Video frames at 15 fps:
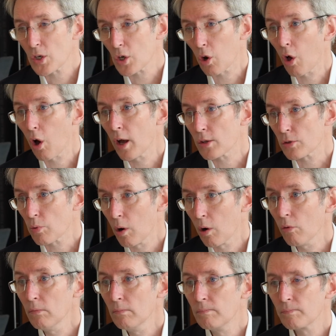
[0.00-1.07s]
July as well,
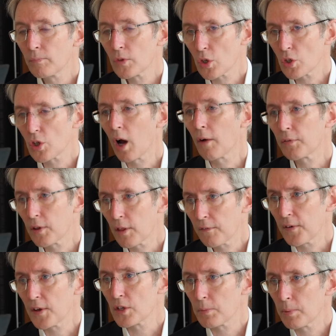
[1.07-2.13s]
just after the
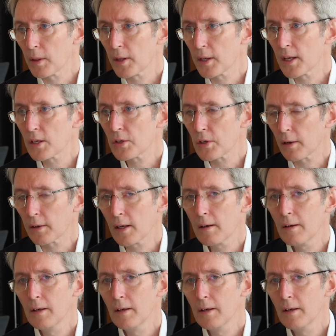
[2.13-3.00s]
feasibility study.